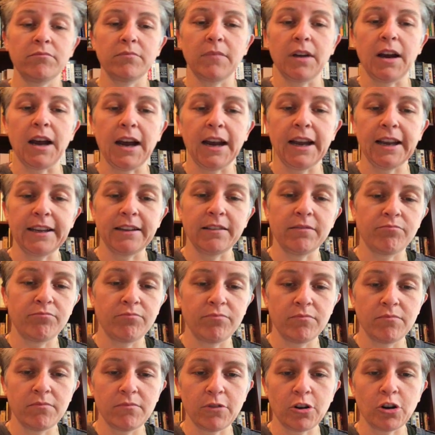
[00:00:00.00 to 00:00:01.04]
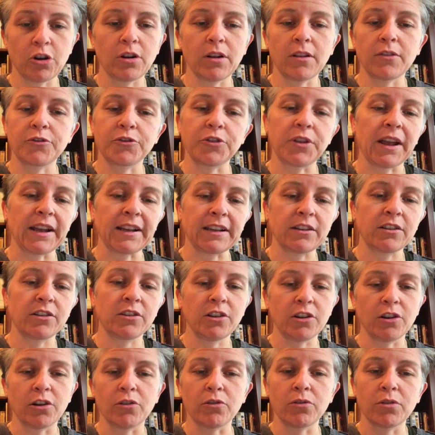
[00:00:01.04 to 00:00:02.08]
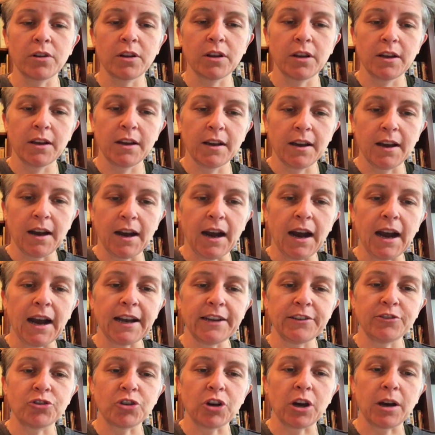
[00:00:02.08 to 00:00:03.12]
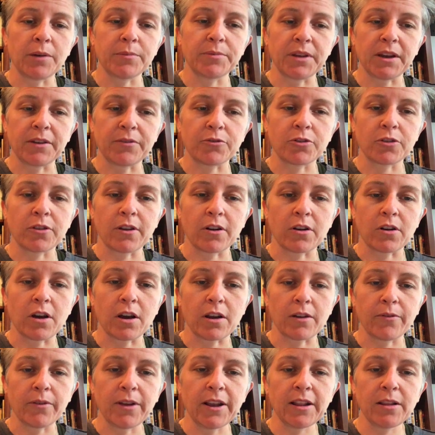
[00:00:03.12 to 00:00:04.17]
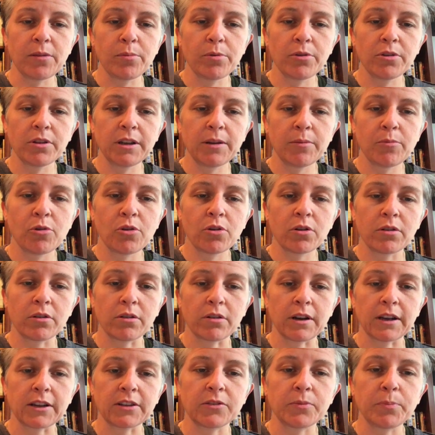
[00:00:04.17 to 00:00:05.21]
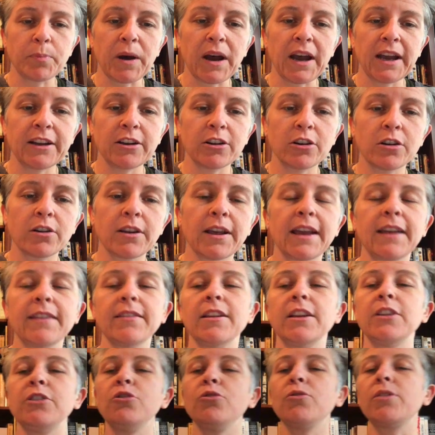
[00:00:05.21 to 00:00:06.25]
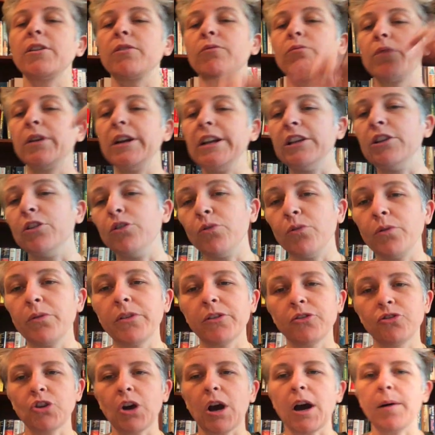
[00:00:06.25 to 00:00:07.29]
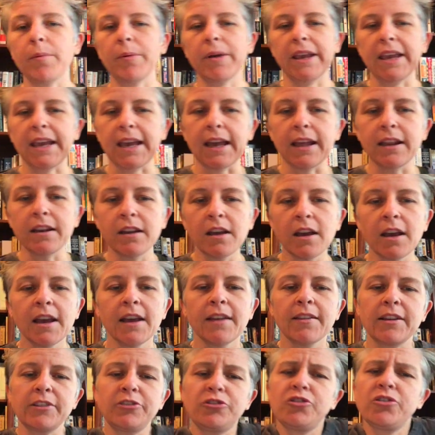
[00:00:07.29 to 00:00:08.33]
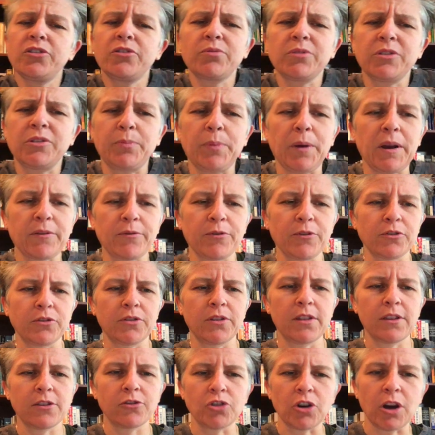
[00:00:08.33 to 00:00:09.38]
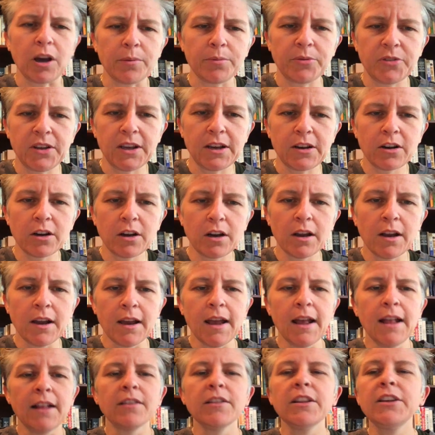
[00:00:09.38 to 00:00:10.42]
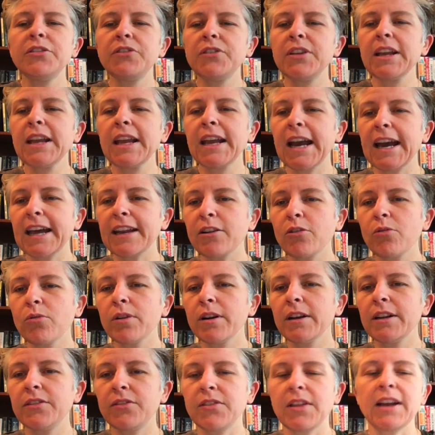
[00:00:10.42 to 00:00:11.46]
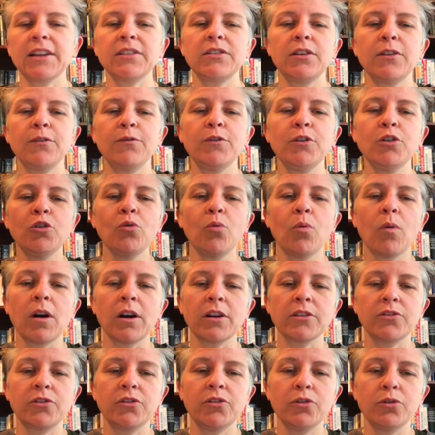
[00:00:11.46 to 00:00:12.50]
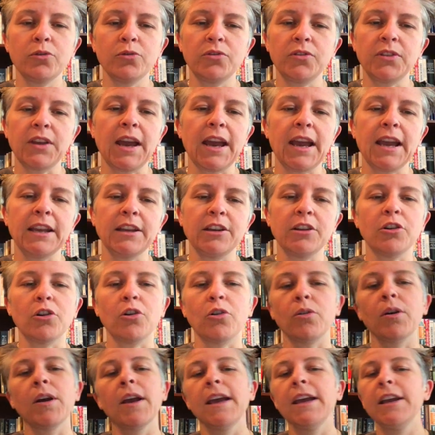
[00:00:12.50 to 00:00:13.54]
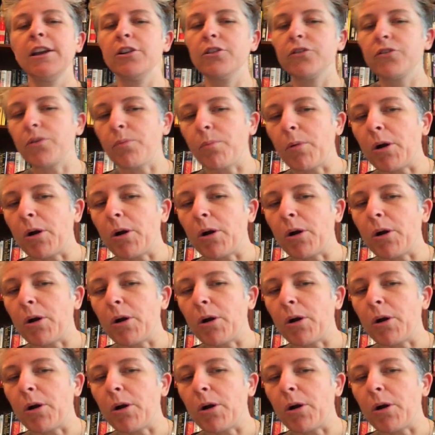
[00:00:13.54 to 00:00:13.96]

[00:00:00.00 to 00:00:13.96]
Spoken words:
hide, or hide jobs after they're not available anymore or expired, and then you can renew the job again. That's just respectful to the job seeker. Listing categories, that's if you want to say, here's the